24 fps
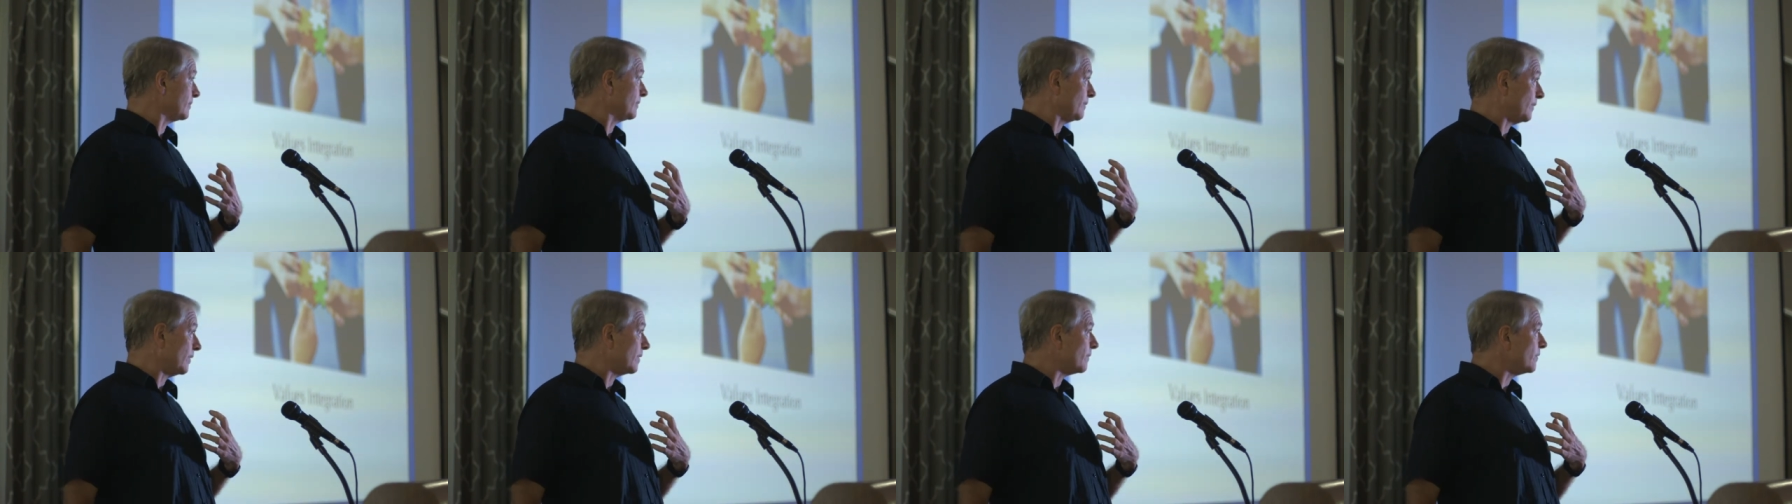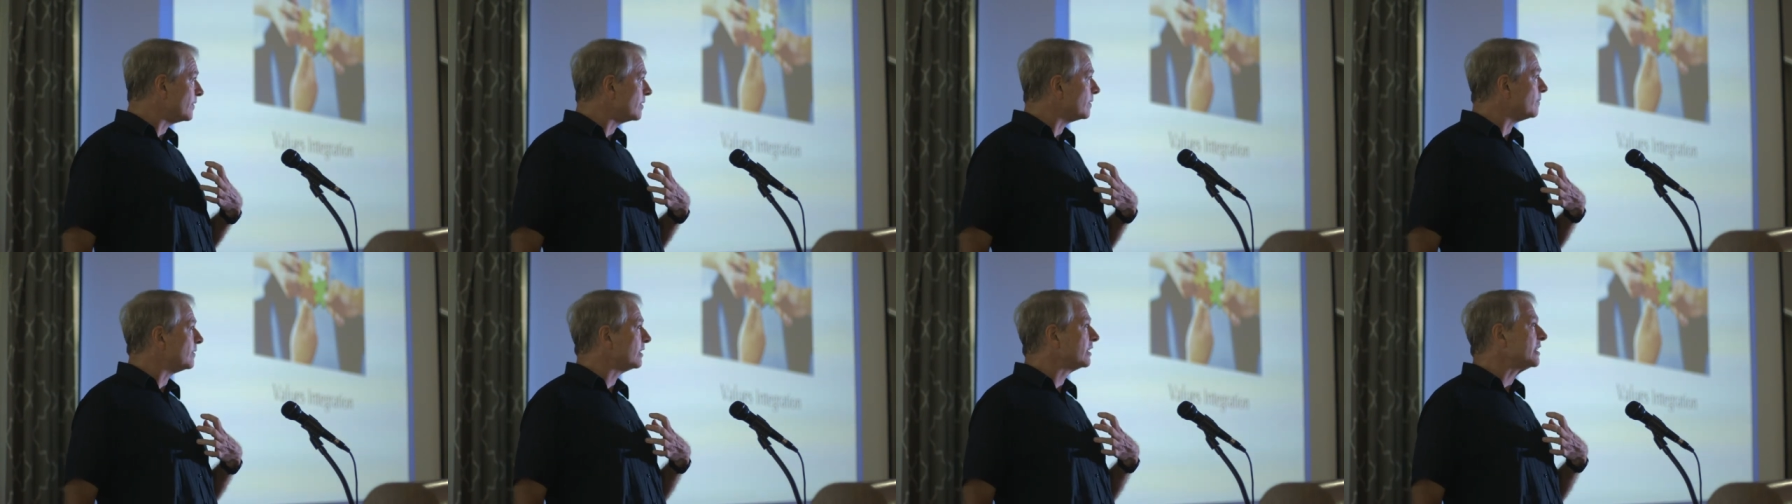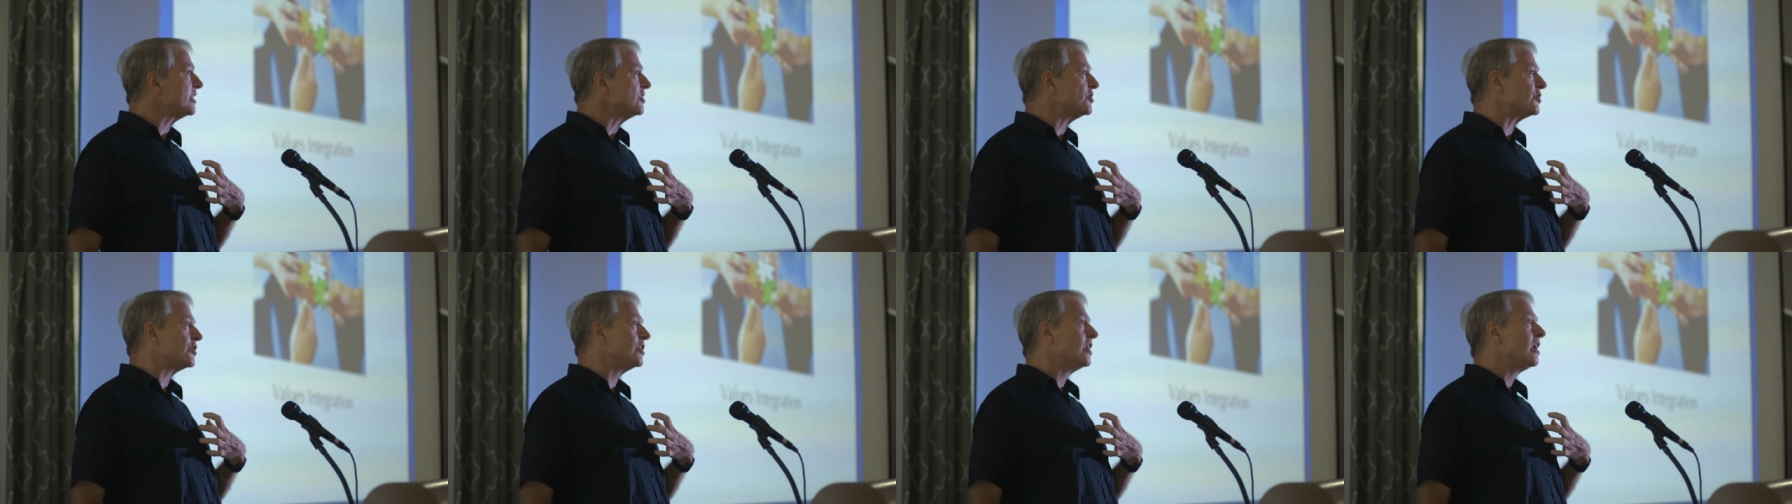the, the, at
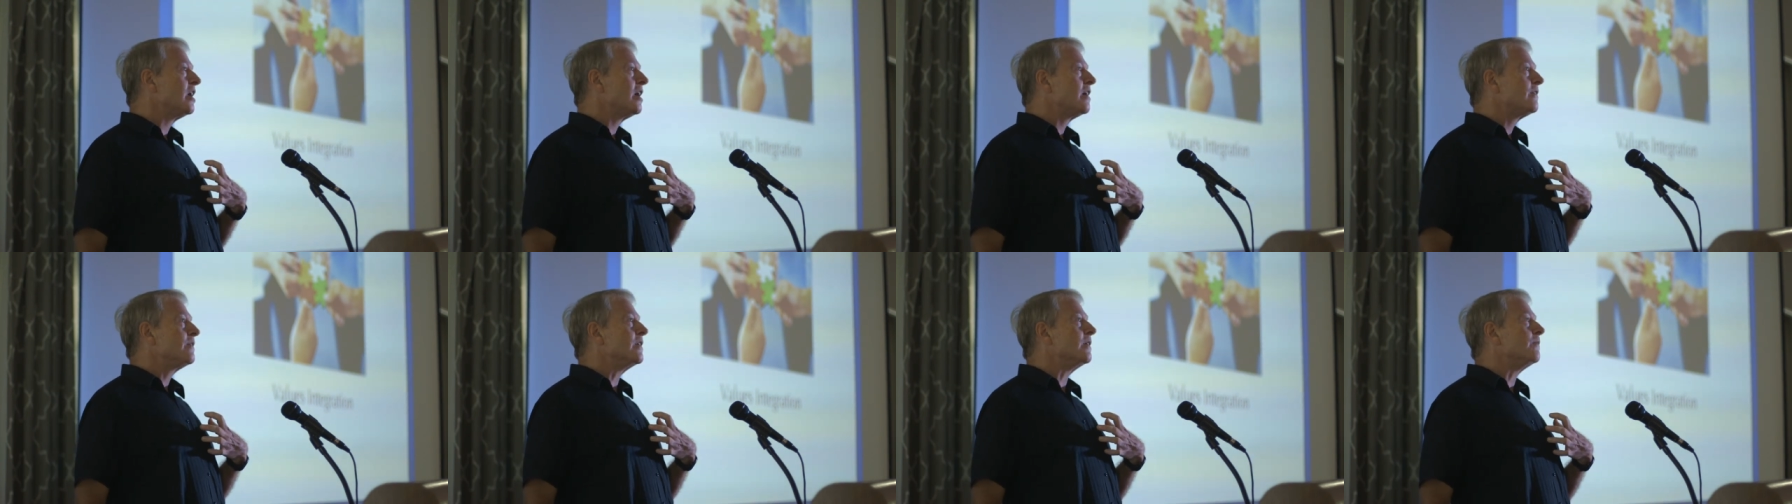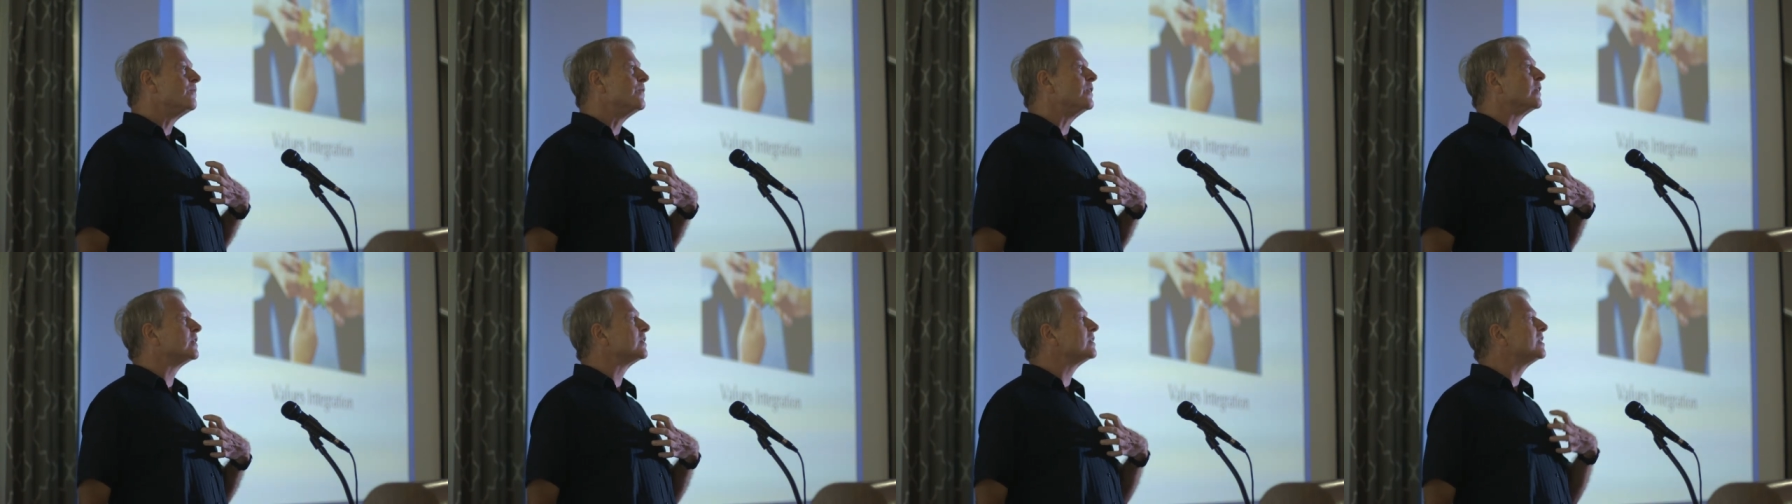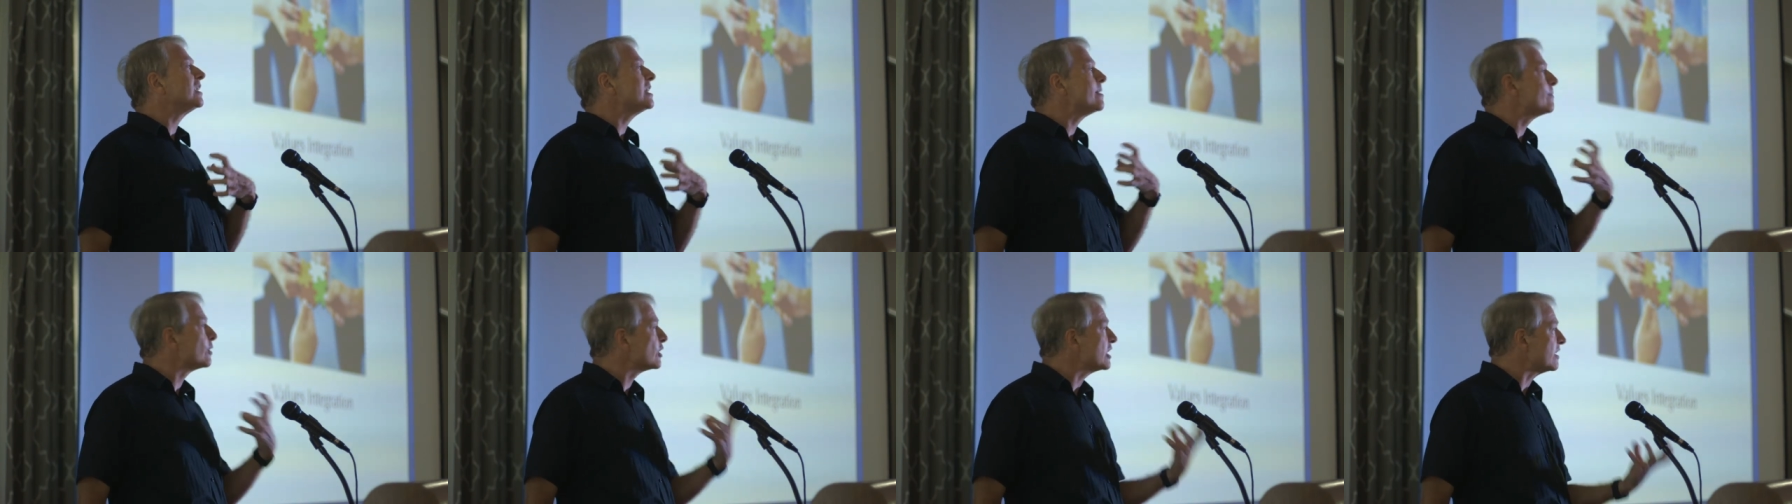least the, the
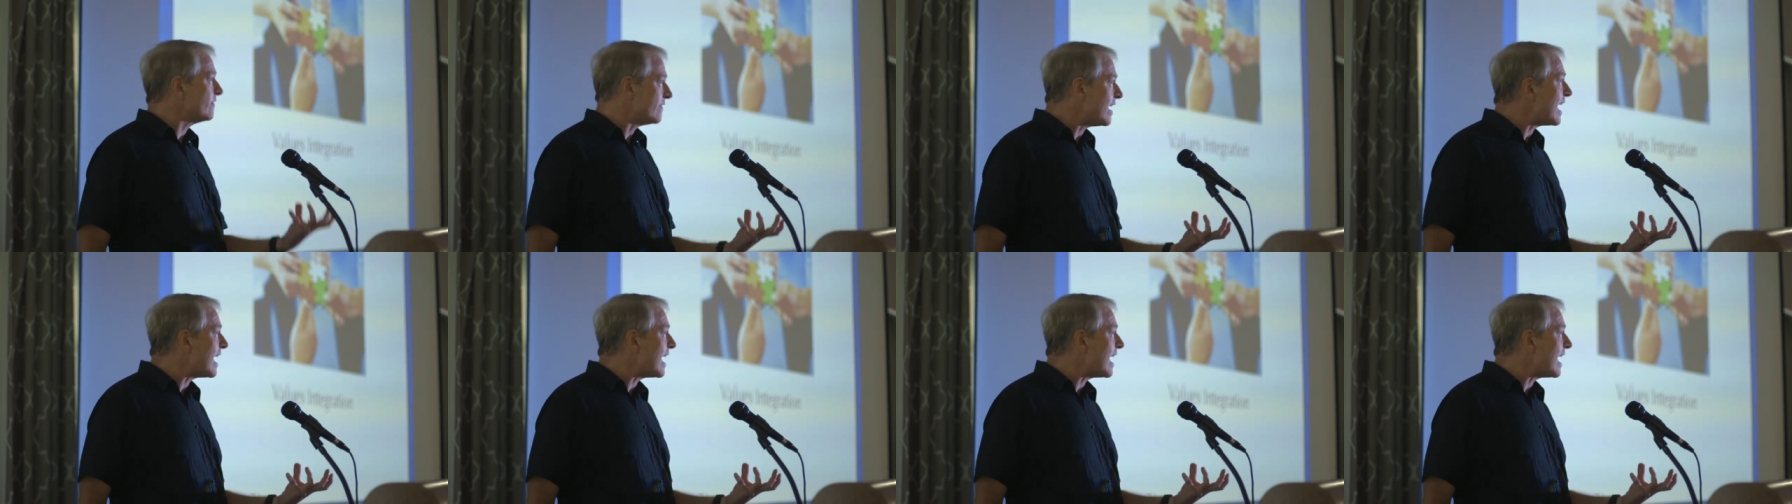liberty